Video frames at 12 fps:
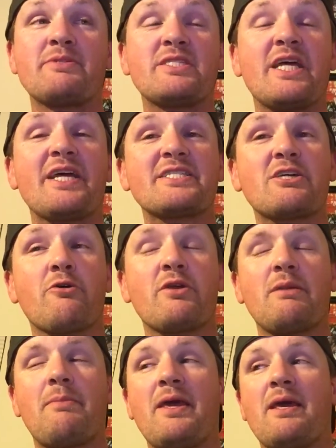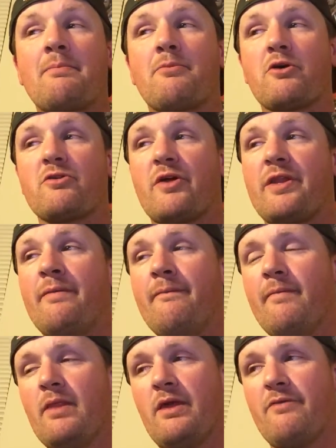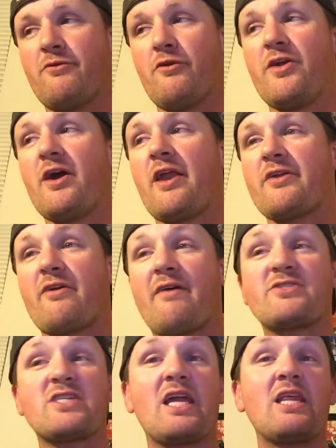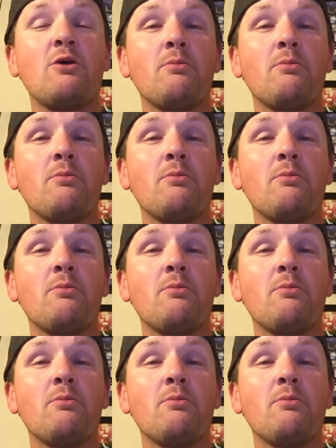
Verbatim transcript: Sting's going to be in Brooklyn for the autograph signing.